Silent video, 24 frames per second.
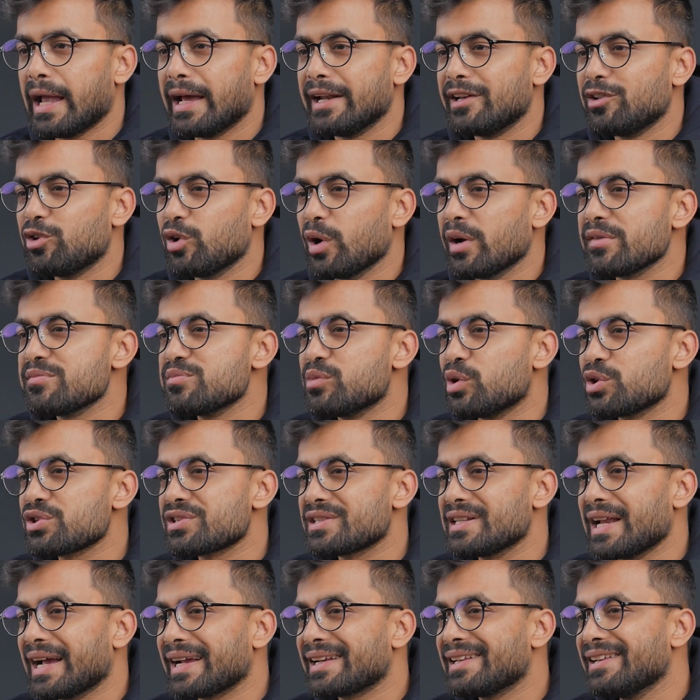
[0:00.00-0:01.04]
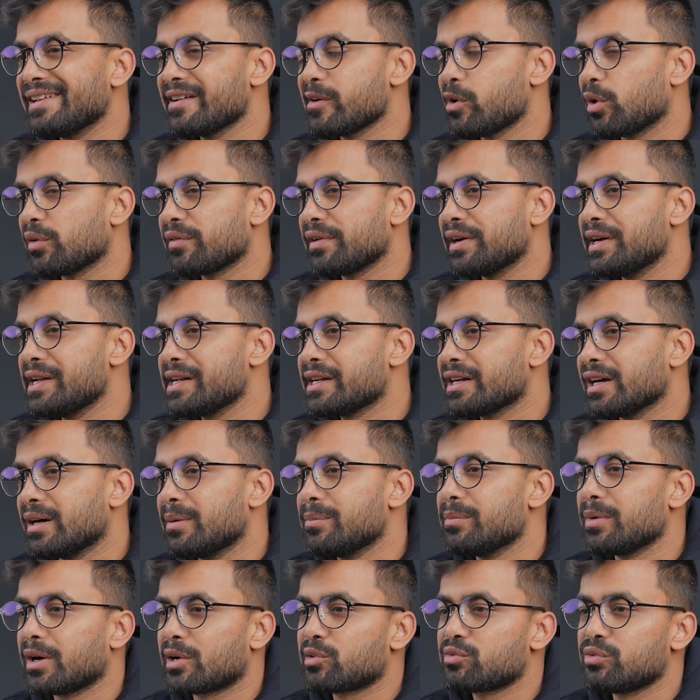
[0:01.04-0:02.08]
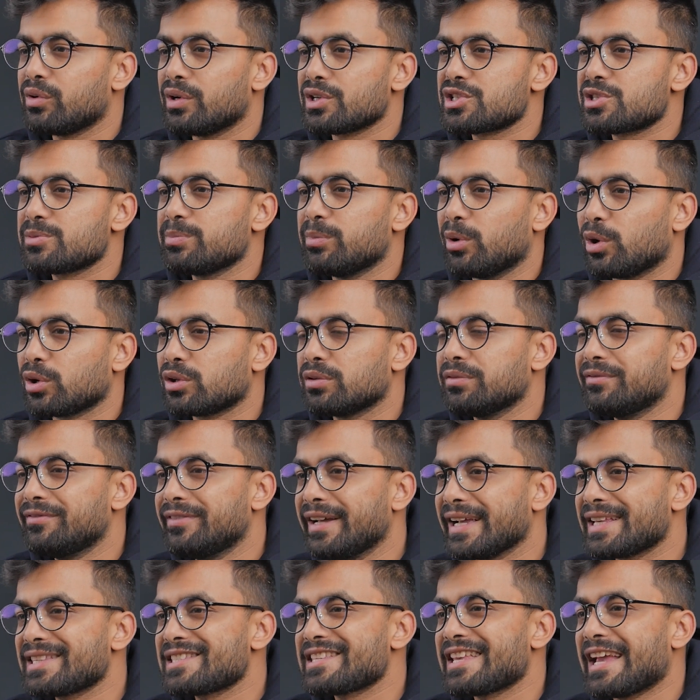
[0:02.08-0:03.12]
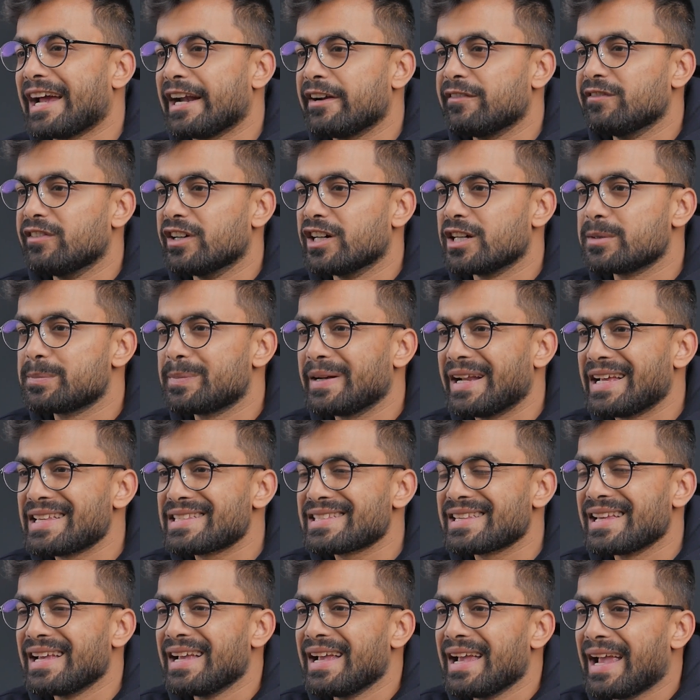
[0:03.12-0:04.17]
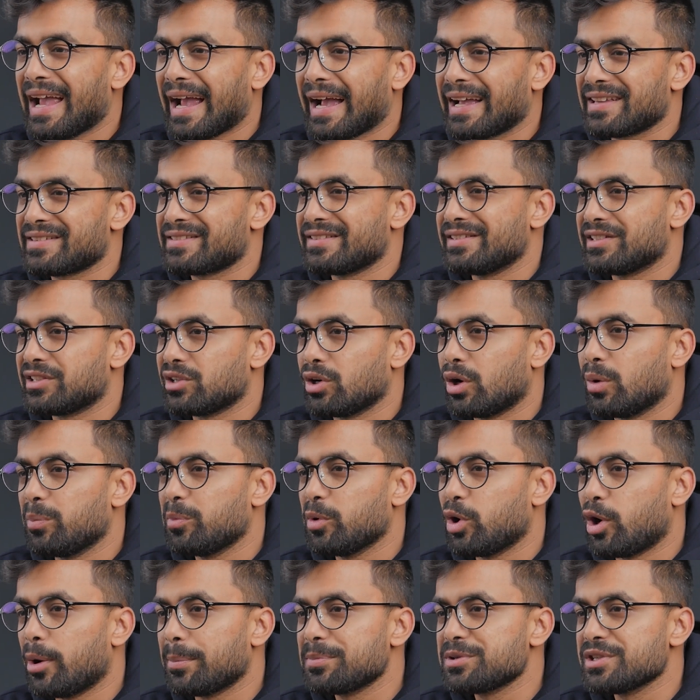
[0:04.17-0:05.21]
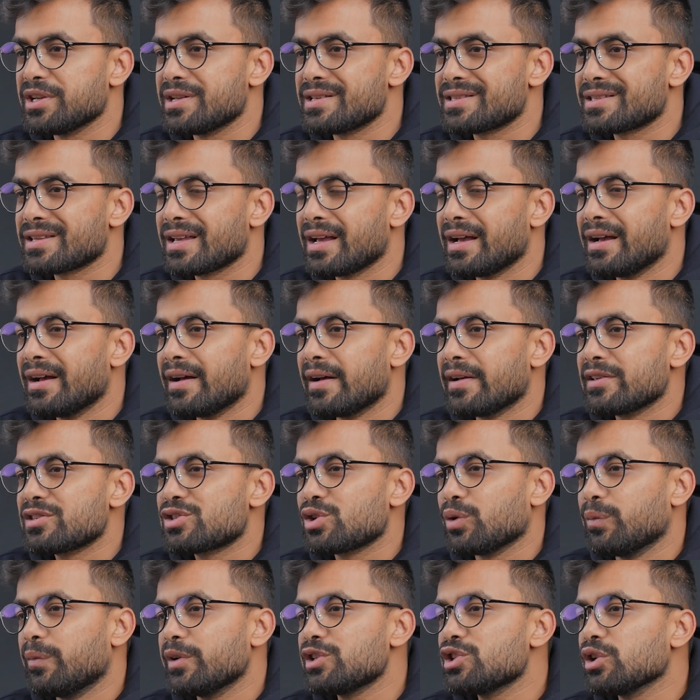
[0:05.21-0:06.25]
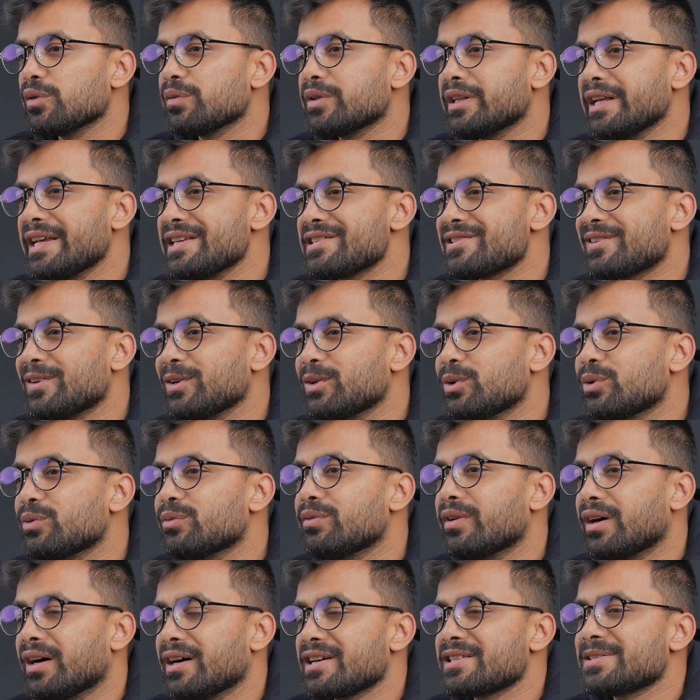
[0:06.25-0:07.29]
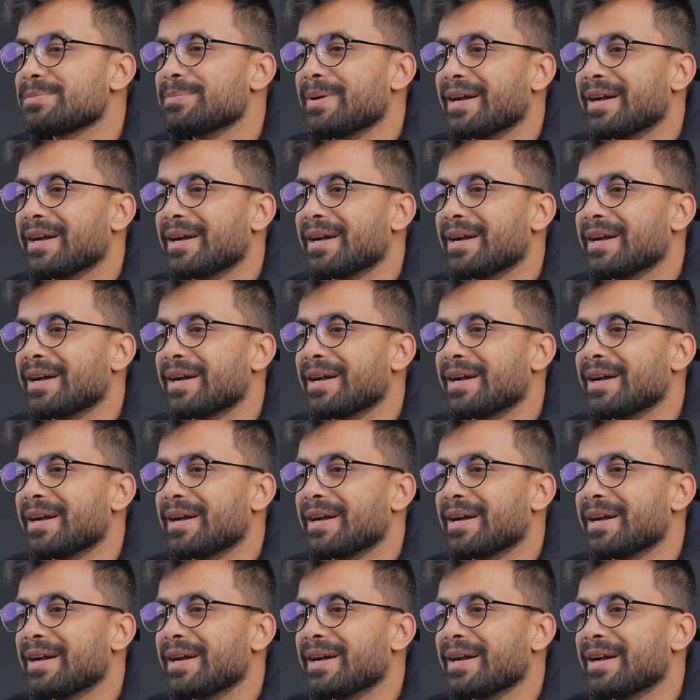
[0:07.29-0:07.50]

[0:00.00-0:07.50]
And you have most likely already come across both Wix and WordPress as the top options. So which of these two works